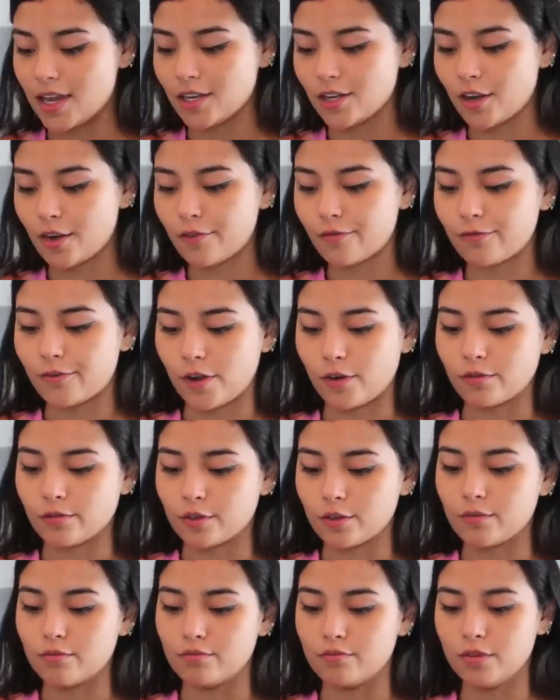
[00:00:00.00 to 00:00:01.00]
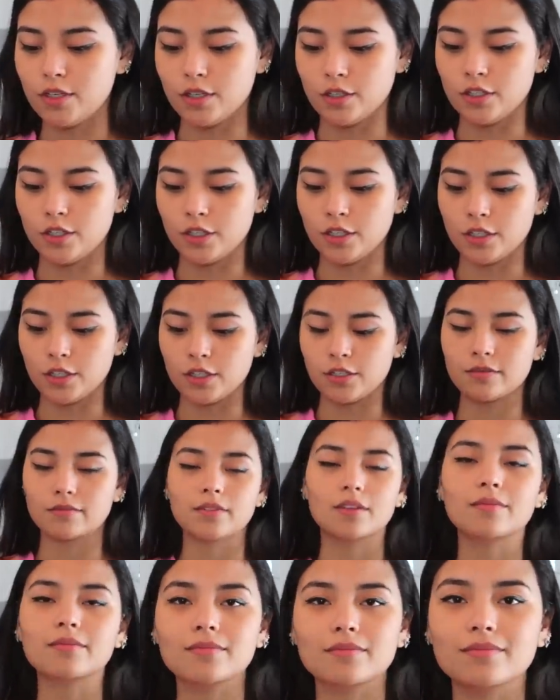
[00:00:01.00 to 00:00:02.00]
and I found a mini.
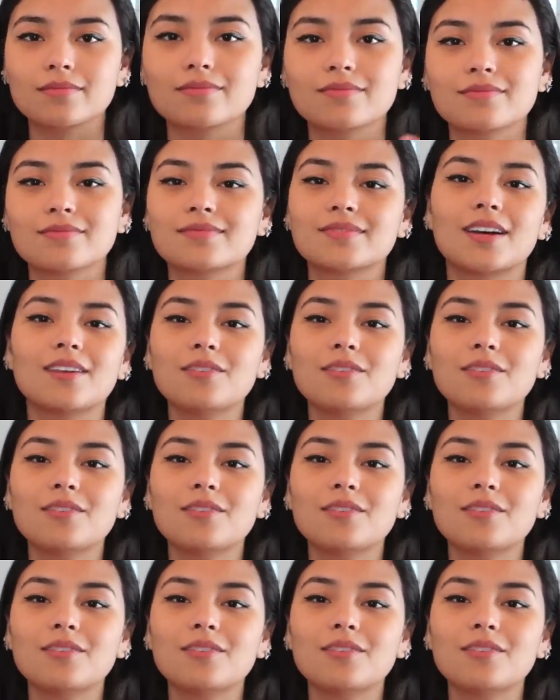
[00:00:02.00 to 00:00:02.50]
I